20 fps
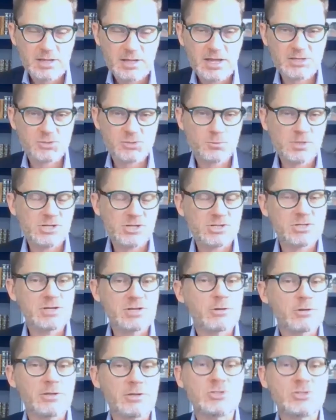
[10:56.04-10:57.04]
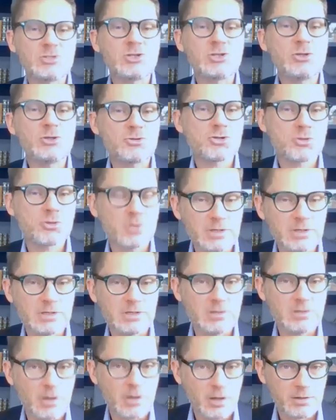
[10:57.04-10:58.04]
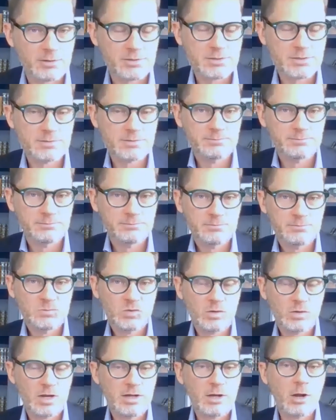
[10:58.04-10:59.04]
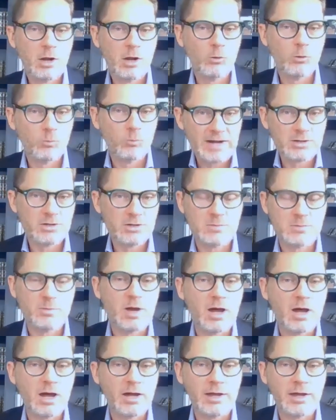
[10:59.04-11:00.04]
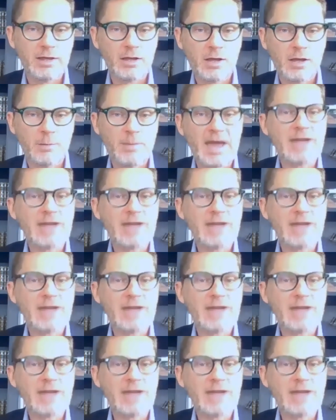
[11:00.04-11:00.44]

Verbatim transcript: has reached nearly $2 trillion, right? A record by a